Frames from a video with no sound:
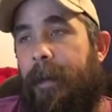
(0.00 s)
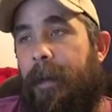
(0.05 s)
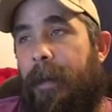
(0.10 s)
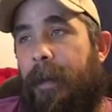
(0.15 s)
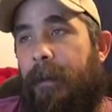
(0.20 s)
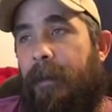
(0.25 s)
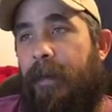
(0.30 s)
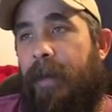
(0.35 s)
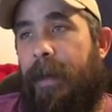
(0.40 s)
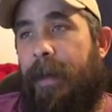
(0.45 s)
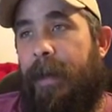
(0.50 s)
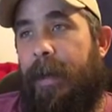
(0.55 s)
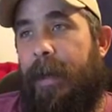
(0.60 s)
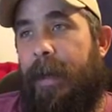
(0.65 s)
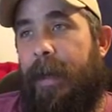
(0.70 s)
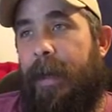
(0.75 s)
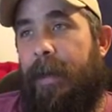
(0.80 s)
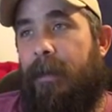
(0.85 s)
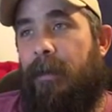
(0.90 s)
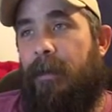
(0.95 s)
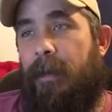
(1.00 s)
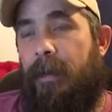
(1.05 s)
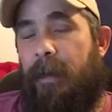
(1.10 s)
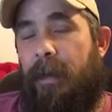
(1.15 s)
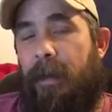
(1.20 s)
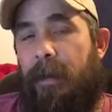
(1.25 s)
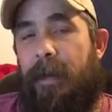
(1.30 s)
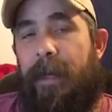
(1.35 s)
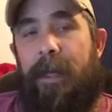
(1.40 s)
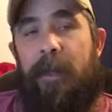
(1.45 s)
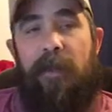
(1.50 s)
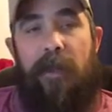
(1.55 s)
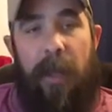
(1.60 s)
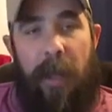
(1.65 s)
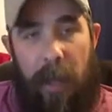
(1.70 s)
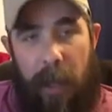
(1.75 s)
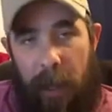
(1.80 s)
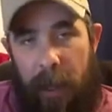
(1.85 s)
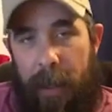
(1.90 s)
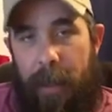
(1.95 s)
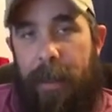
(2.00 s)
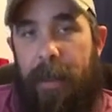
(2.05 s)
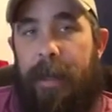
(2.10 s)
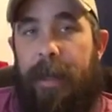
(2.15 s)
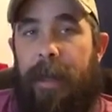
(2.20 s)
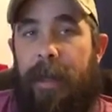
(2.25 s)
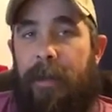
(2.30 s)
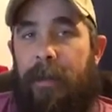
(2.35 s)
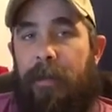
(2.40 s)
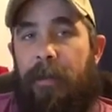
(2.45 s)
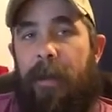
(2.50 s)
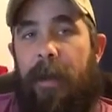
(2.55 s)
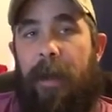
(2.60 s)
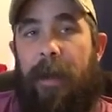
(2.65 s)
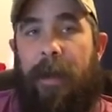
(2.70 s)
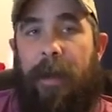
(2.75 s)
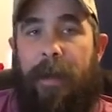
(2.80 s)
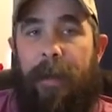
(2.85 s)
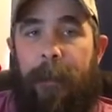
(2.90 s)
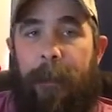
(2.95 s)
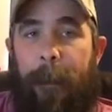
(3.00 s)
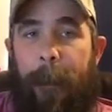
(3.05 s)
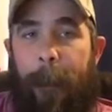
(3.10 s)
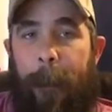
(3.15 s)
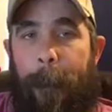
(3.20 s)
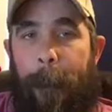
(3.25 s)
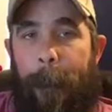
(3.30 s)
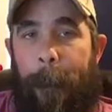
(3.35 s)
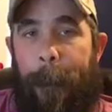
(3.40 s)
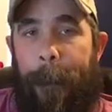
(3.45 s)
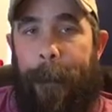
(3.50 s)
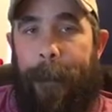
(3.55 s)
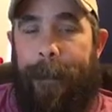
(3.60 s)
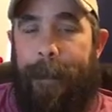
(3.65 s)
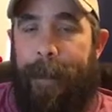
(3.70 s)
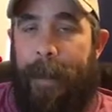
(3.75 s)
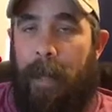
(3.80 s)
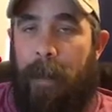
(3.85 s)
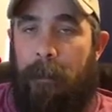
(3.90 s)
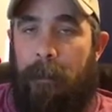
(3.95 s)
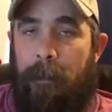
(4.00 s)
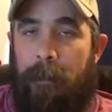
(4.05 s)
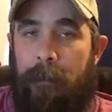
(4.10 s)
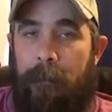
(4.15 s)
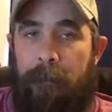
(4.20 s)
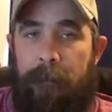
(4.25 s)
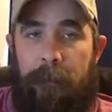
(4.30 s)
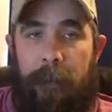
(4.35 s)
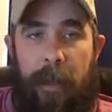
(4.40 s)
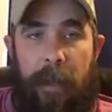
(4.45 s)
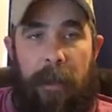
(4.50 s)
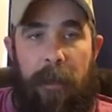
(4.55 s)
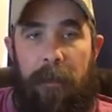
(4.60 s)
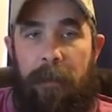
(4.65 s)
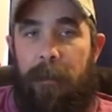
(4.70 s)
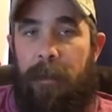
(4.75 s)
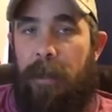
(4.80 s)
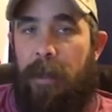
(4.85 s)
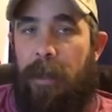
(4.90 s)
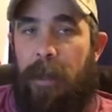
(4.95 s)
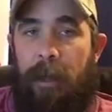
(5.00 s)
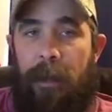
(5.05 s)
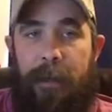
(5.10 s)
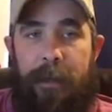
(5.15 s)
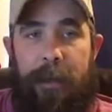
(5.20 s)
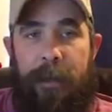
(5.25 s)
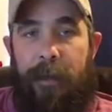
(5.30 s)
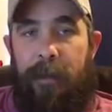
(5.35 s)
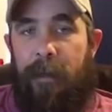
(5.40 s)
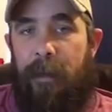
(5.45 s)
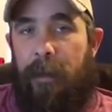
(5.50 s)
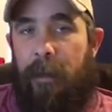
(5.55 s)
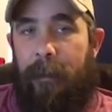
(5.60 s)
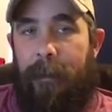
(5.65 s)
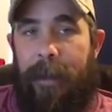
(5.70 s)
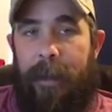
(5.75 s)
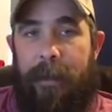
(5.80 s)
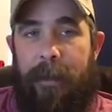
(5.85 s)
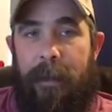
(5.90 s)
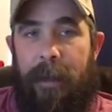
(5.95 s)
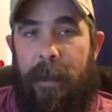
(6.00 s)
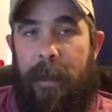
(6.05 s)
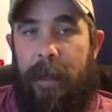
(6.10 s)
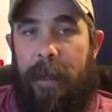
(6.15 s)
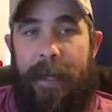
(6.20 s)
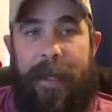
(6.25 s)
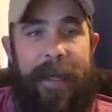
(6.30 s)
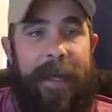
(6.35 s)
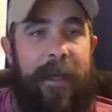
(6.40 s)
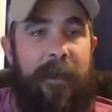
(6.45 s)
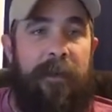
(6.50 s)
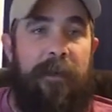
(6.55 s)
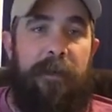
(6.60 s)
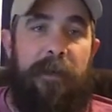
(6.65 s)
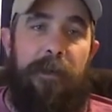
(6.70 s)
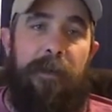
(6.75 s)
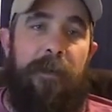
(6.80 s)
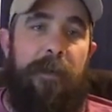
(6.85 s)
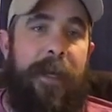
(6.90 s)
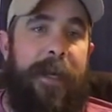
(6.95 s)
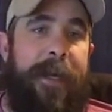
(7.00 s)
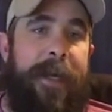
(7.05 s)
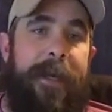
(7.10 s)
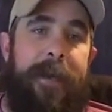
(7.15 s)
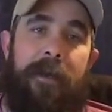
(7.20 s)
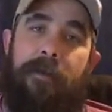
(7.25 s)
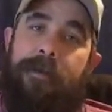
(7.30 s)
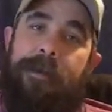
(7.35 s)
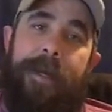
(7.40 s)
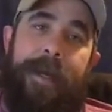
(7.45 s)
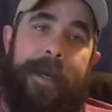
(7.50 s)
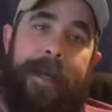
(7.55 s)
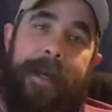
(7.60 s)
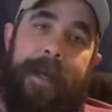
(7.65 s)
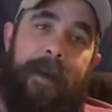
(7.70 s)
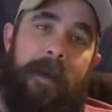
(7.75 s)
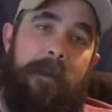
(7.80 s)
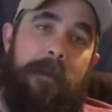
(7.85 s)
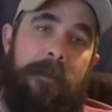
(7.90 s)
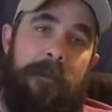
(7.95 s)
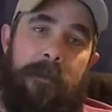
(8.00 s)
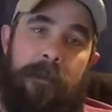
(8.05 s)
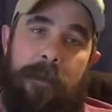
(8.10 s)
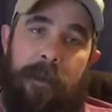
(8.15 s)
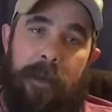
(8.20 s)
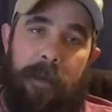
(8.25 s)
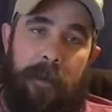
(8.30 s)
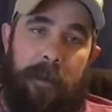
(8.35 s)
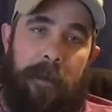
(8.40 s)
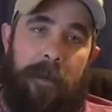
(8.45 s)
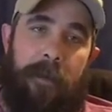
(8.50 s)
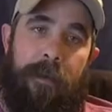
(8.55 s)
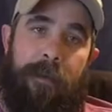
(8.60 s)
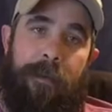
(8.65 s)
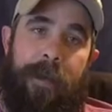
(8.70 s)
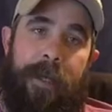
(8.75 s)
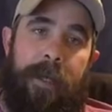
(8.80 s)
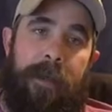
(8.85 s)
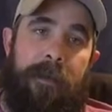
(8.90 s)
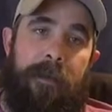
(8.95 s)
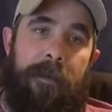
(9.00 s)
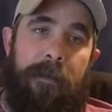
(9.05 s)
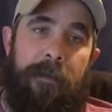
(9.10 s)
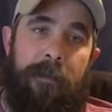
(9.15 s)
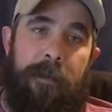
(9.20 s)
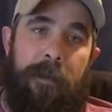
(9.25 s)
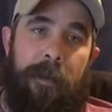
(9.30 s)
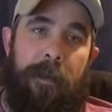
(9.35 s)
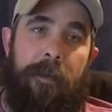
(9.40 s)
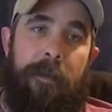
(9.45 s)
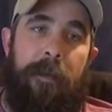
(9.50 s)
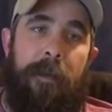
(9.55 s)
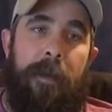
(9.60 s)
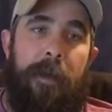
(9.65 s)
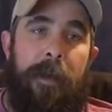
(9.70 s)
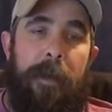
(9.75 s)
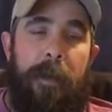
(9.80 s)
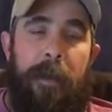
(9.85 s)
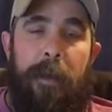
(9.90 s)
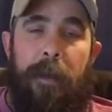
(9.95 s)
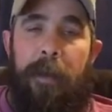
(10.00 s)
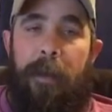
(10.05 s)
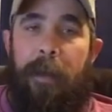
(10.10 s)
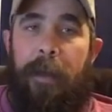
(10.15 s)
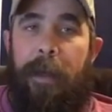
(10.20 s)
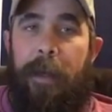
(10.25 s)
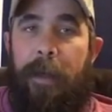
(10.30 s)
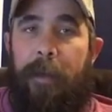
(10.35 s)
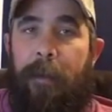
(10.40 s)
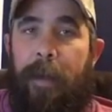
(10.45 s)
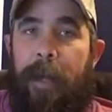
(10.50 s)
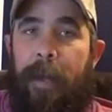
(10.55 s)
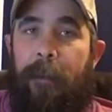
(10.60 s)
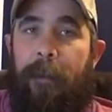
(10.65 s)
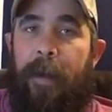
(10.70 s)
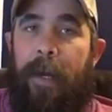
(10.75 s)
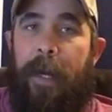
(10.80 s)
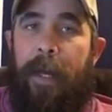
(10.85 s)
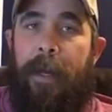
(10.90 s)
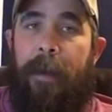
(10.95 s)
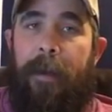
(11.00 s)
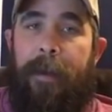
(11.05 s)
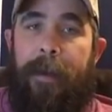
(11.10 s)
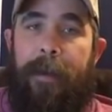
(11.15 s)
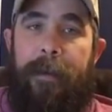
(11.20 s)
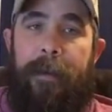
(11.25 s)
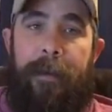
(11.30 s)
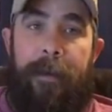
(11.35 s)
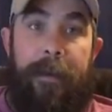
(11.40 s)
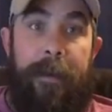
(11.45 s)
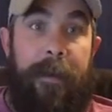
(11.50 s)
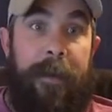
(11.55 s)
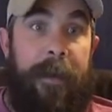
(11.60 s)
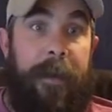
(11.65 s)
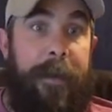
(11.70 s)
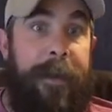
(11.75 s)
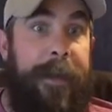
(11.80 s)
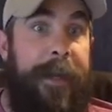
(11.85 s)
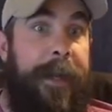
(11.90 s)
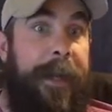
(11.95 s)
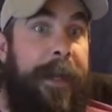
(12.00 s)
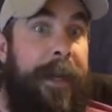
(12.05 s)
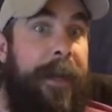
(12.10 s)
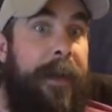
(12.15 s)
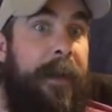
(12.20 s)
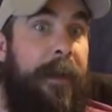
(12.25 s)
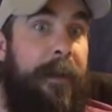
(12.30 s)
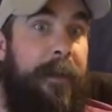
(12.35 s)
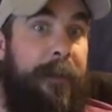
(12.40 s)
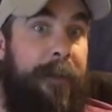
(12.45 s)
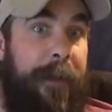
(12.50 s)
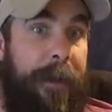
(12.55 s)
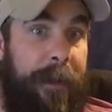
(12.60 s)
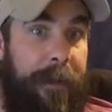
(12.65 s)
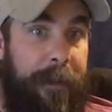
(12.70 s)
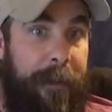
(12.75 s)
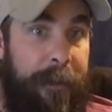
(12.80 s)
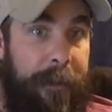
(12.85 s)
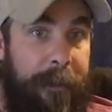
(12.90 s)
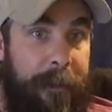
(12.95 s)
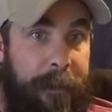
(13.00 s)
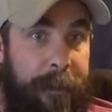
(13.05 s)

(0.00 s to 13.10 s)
I think I got you. Get you a Line account set up. You can audition on my thing. I got two I got to go check out here in a little bit. So anyway, I probably ought to look at getting off here.